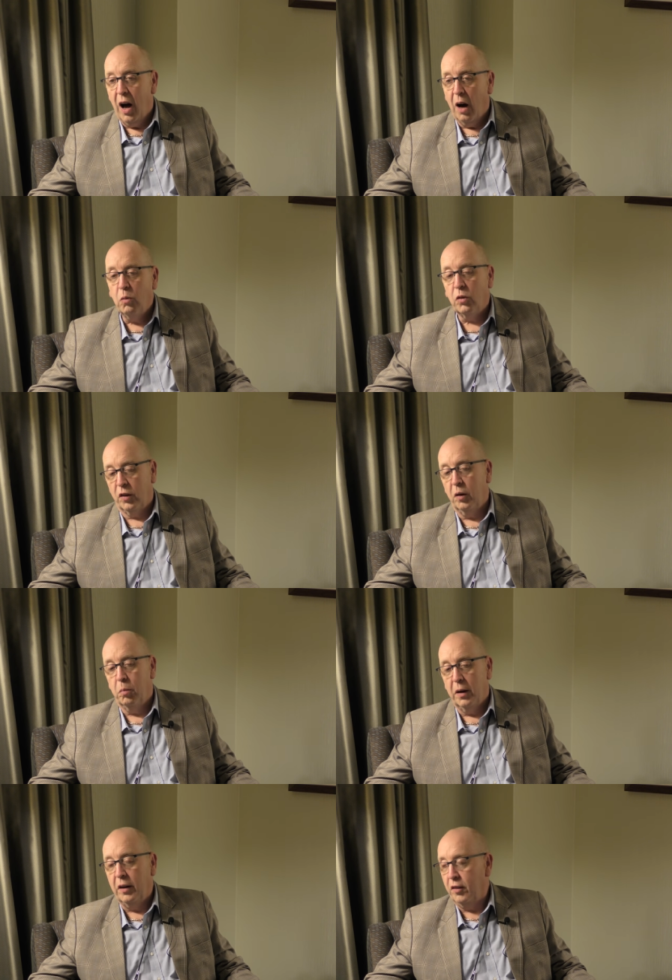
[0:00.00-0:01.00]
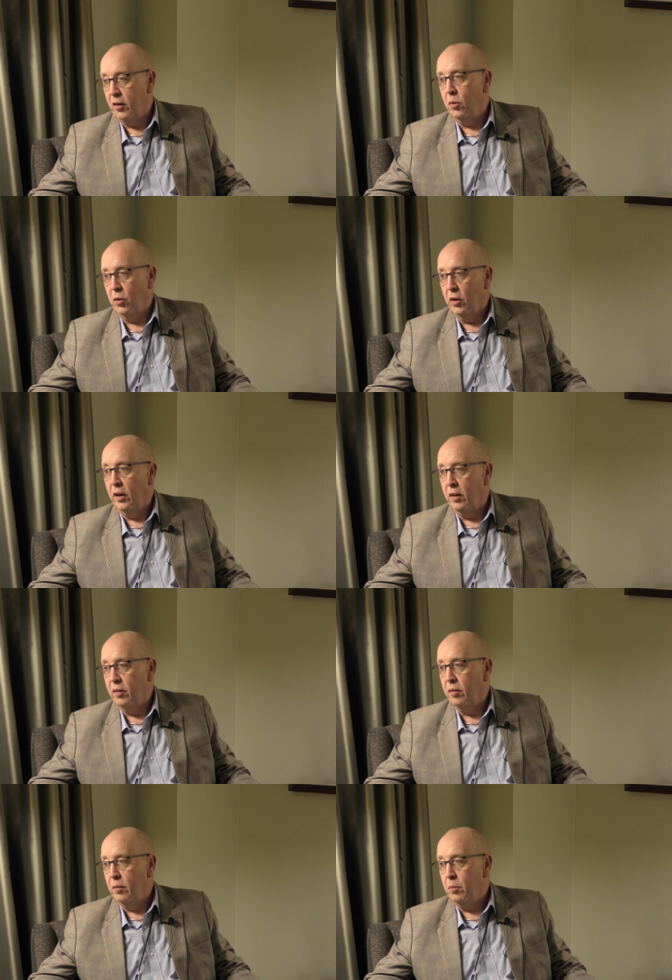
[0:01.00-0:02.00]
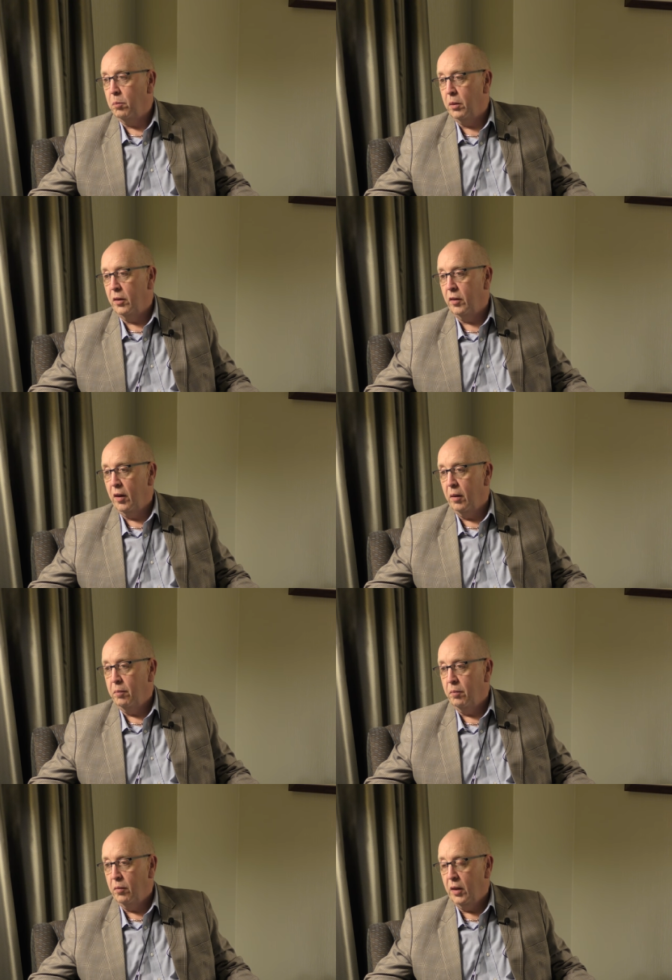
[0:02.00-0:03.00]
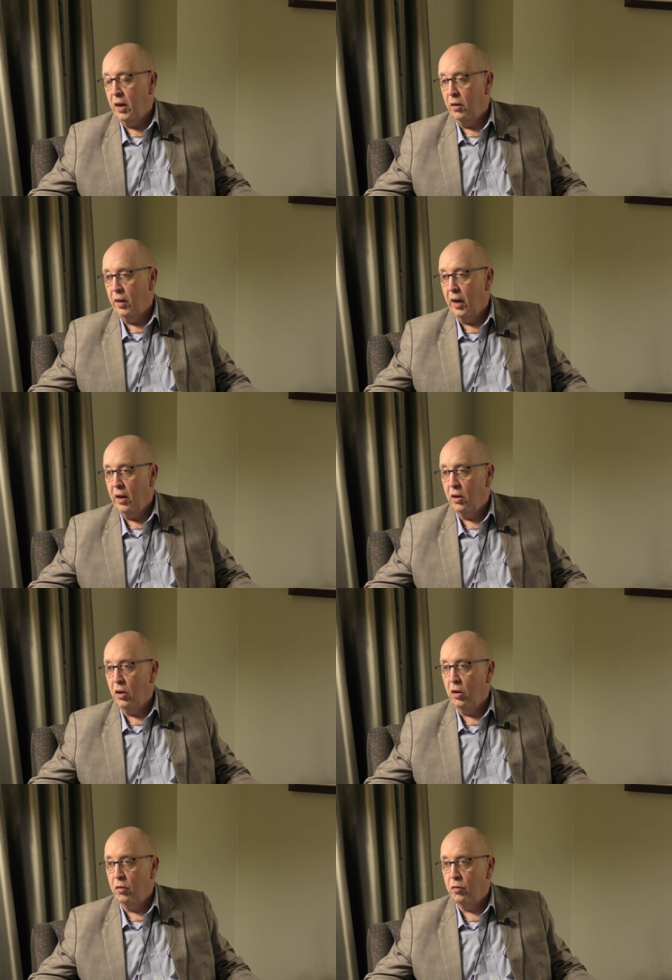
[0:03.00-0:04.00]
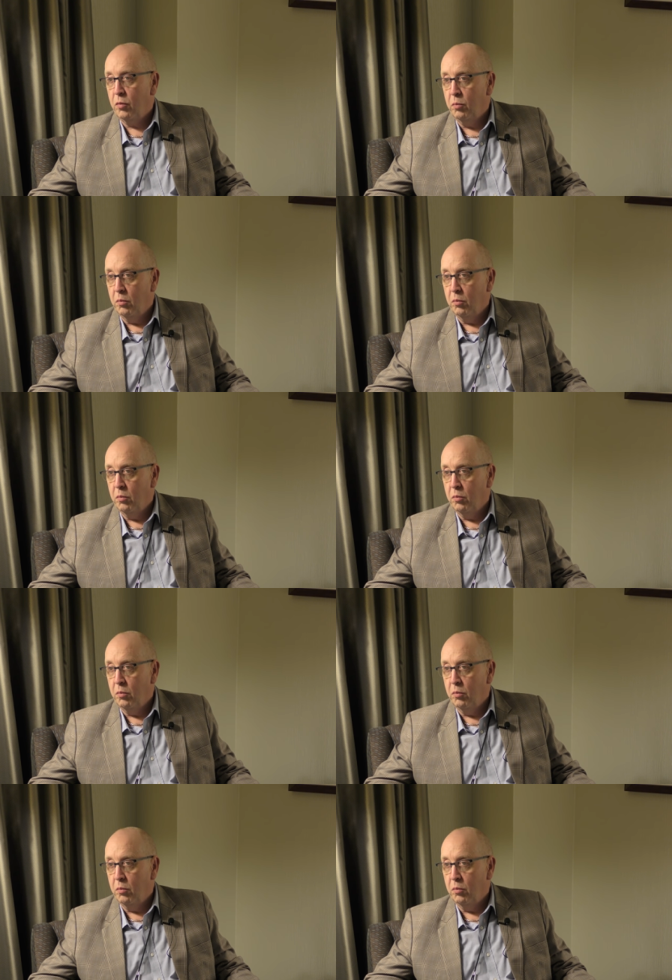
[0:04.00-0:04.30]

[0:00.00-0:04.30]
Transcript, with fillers: I wasn't completely sold on it, but um, you know they had a lot of